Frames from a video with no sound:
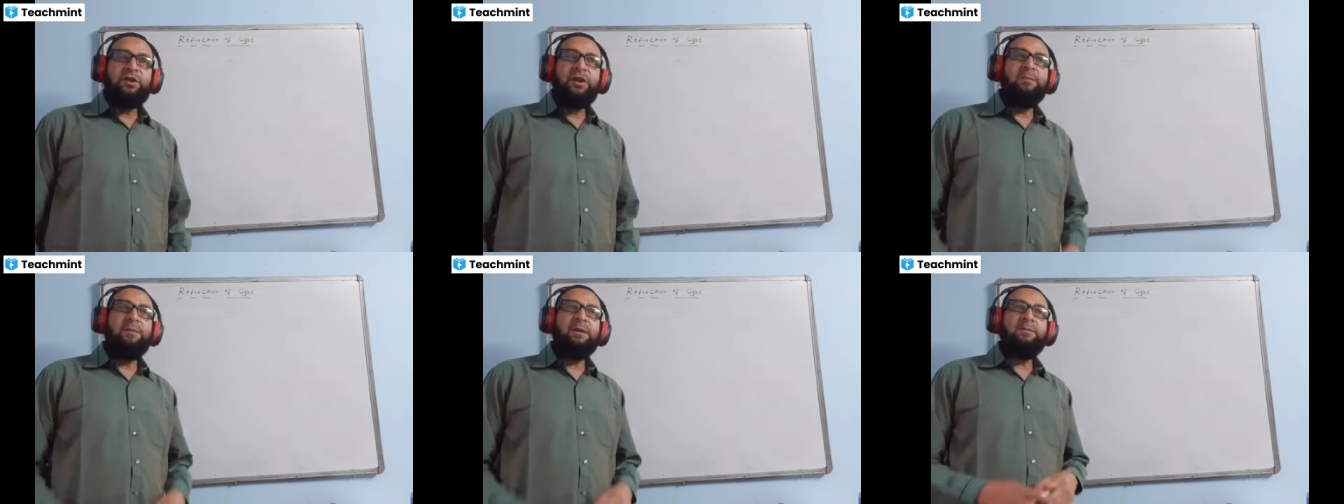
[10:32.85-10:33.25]

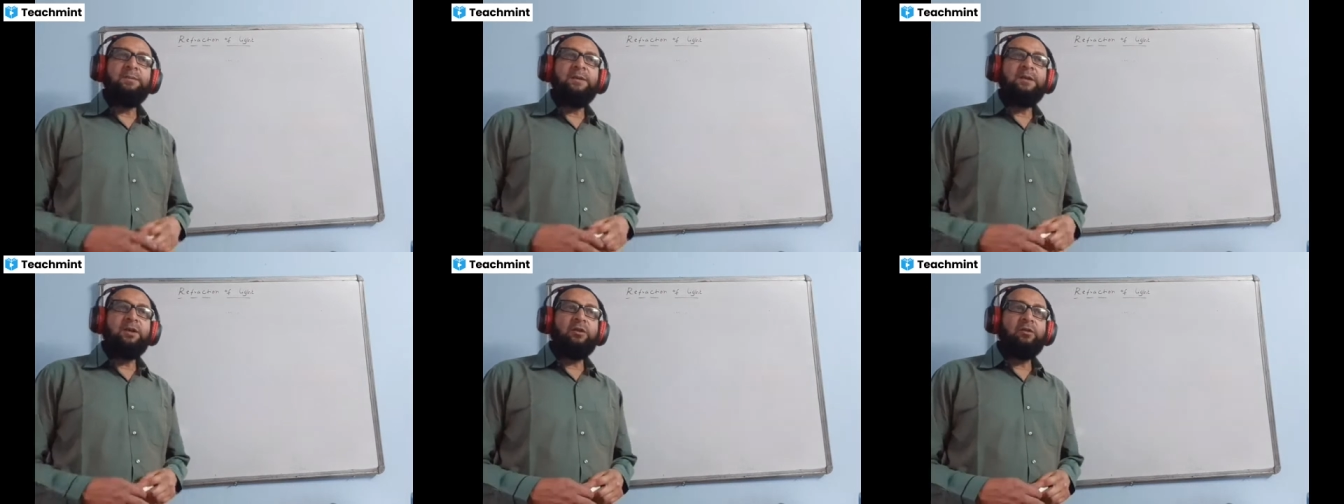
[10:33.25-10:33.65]
Shimmer
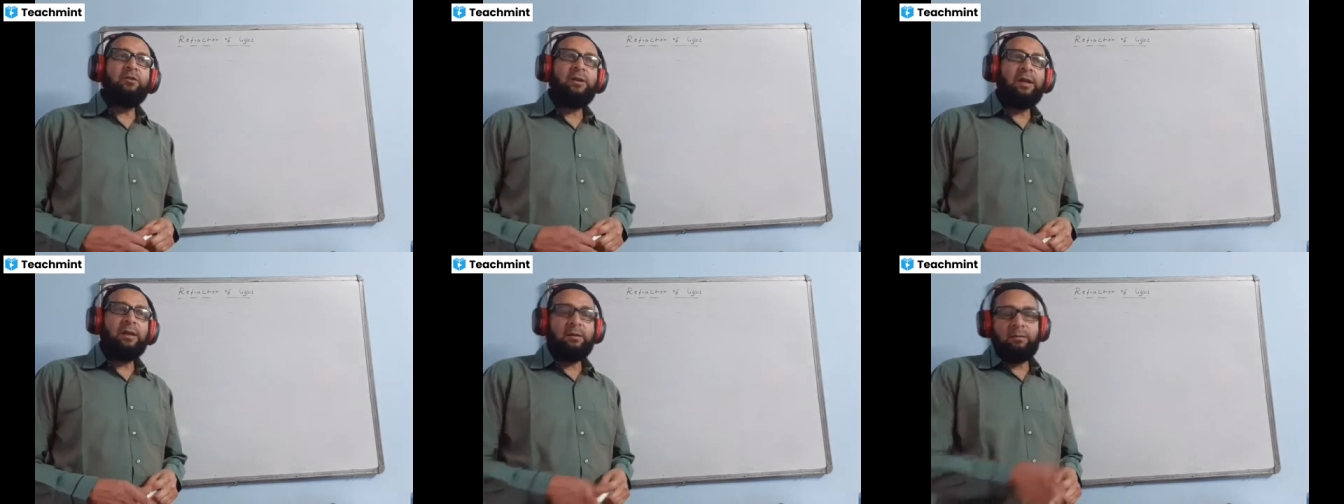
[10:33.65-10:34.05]
means, you
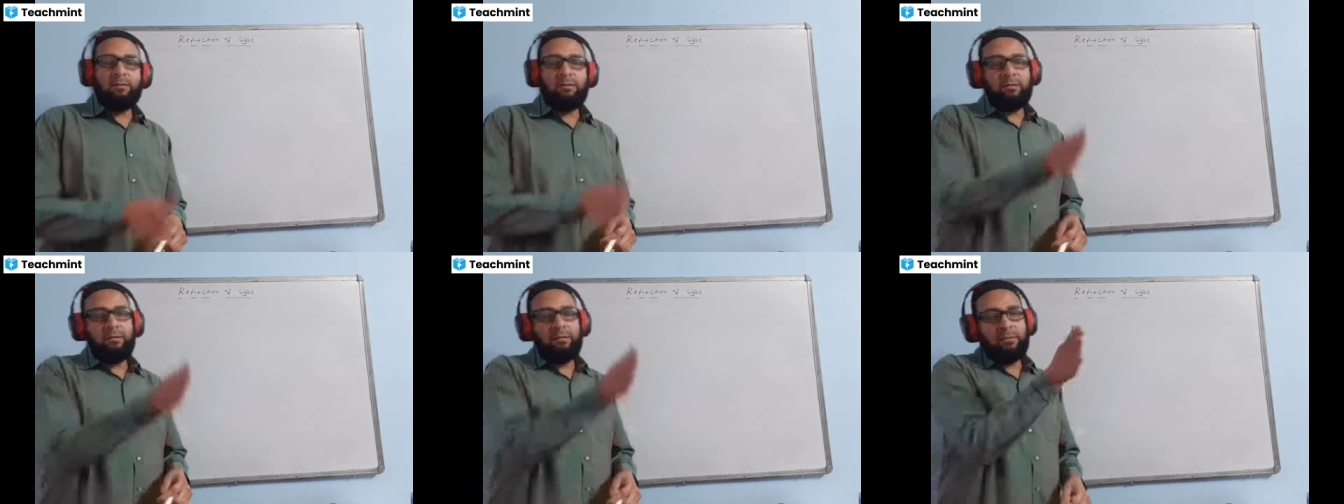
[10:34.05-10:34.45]
know,
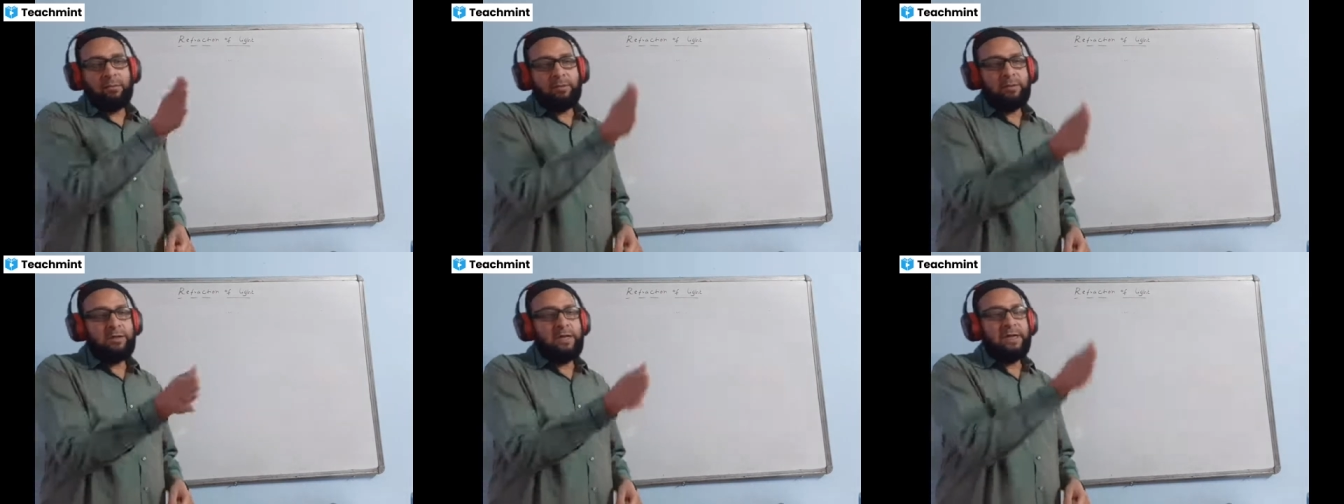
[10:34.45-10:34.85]
like
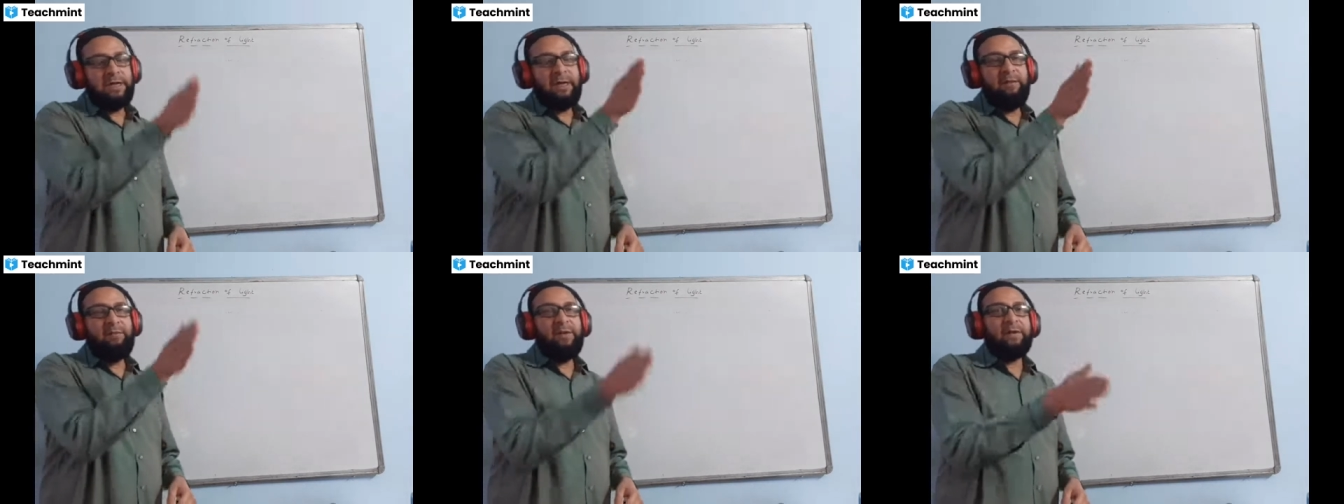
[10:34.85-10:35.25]

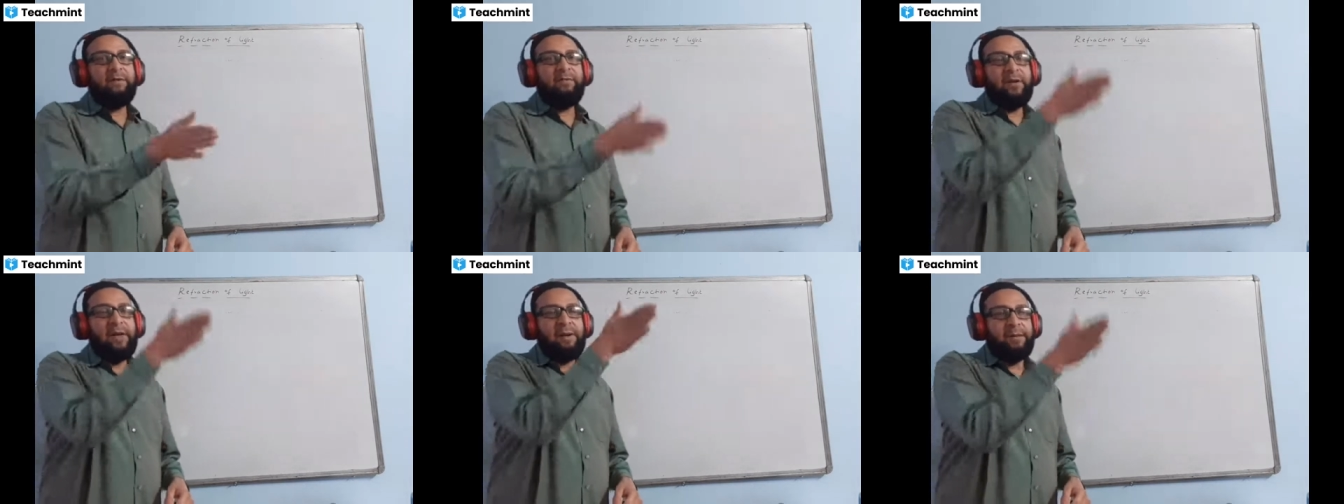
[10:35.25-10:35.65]
shaky
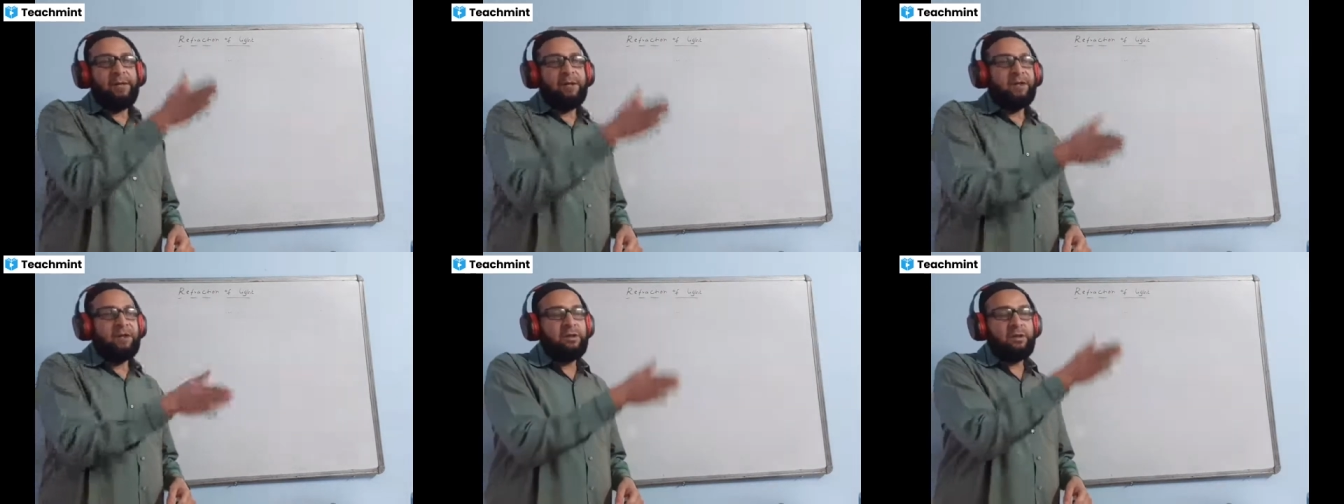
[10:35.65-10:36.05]
effect,
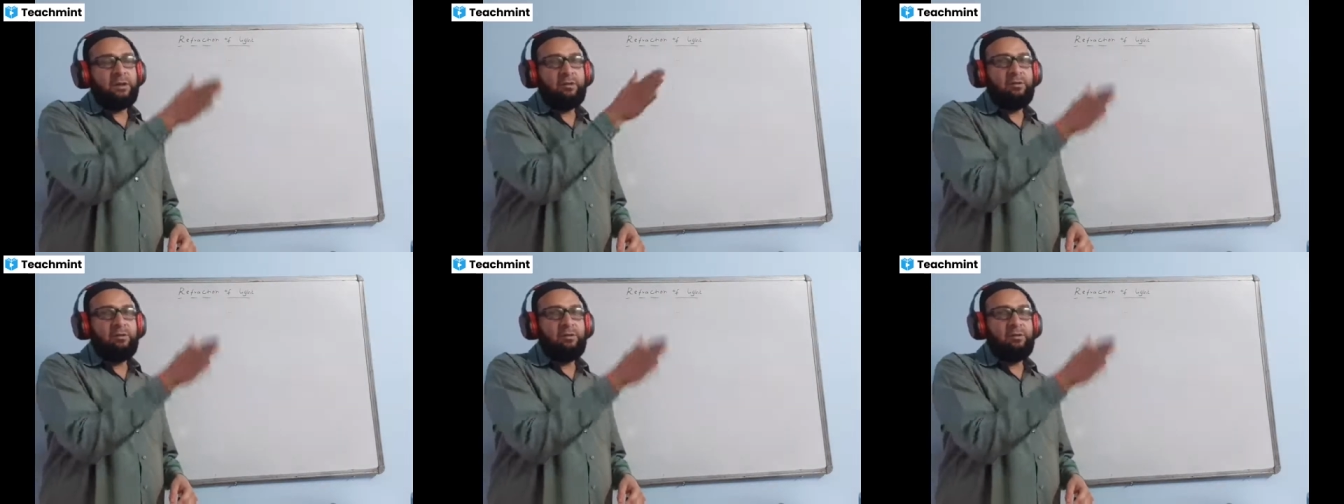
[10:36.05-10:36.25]
vibrations.